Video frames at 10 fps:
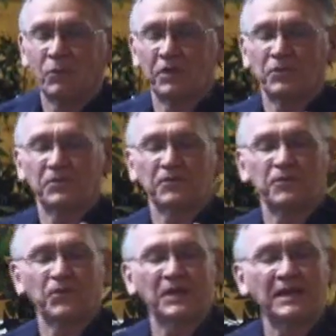with their
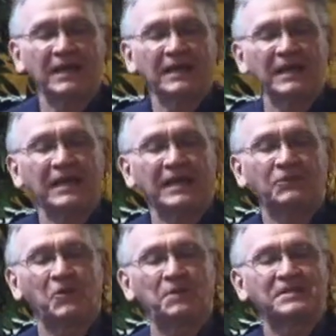free and
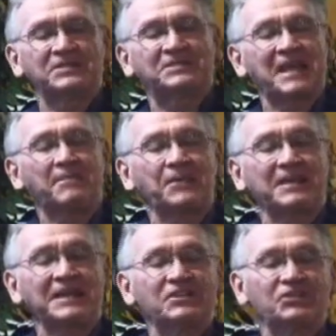equal but
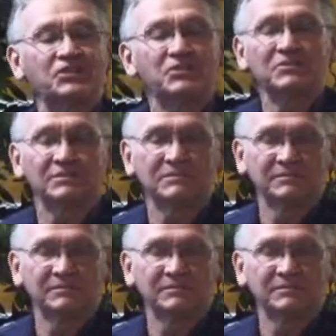separate issue,